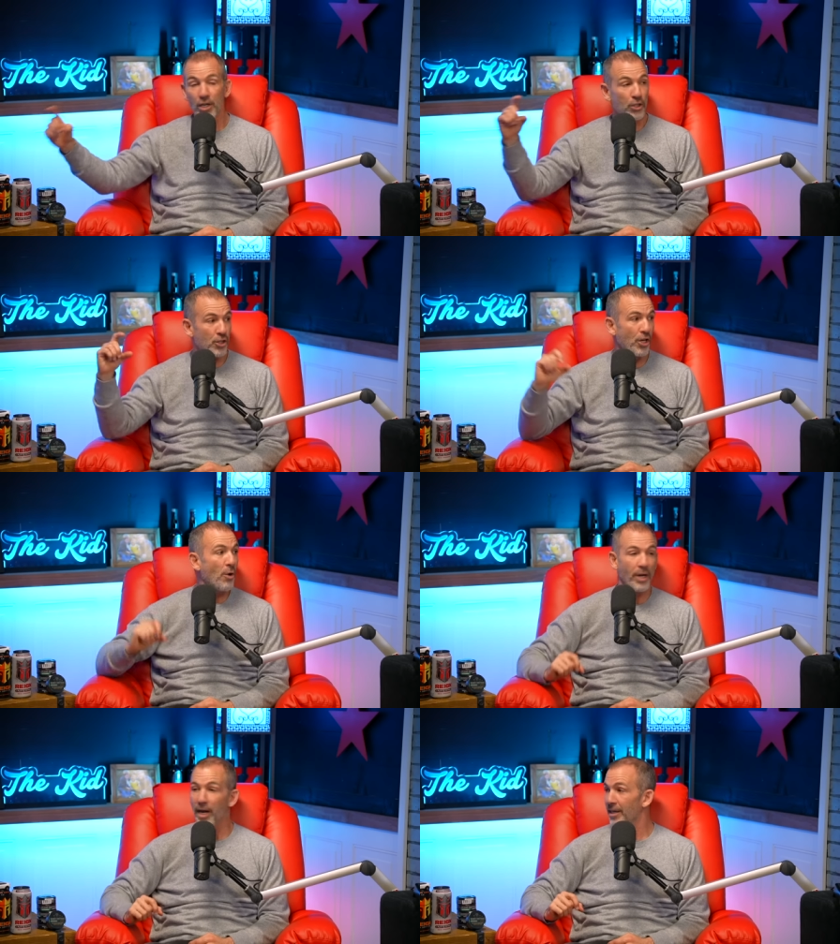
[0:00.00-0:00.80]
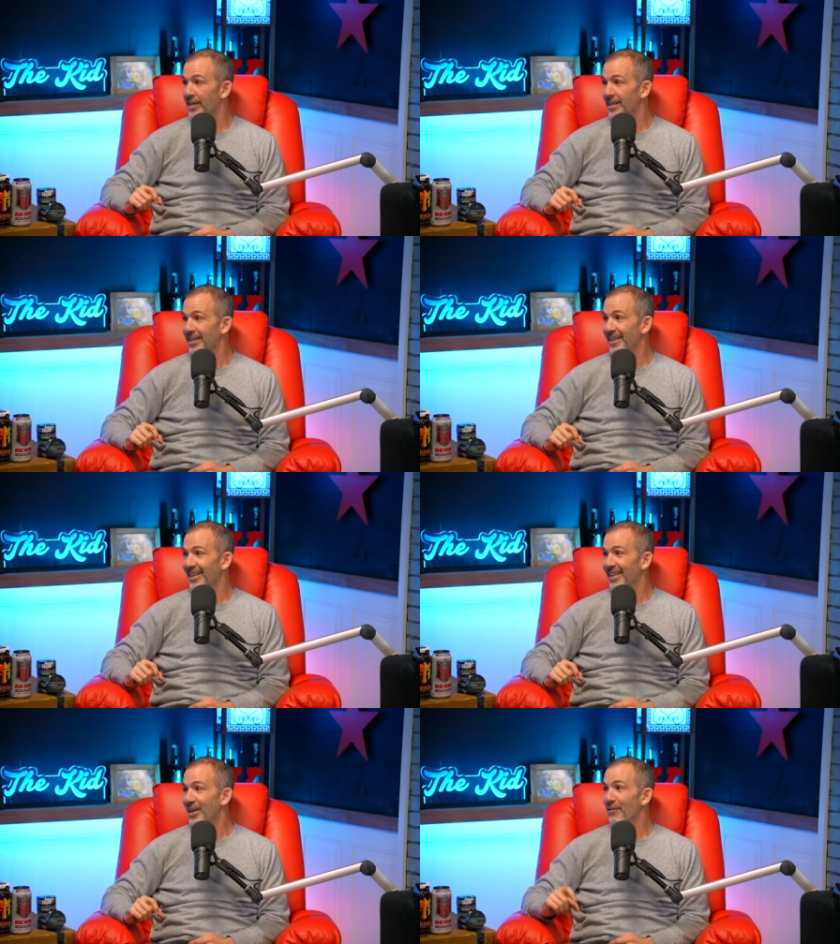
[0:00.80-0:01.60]
soda,
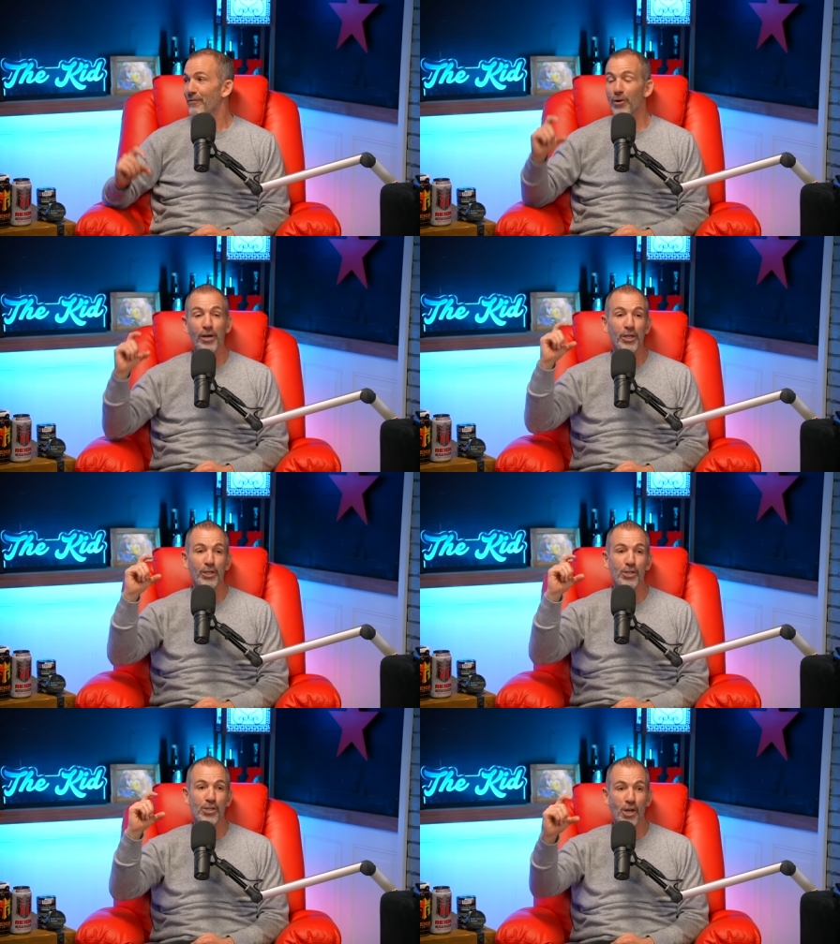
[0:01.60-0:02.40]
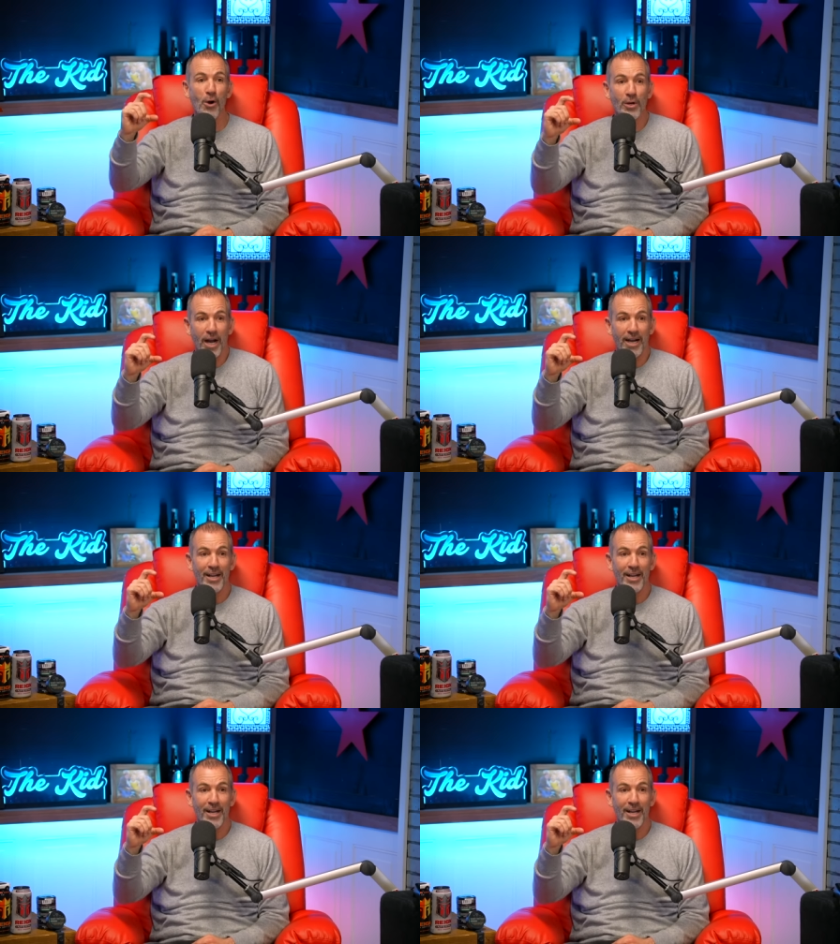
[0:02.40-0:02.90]
for soda,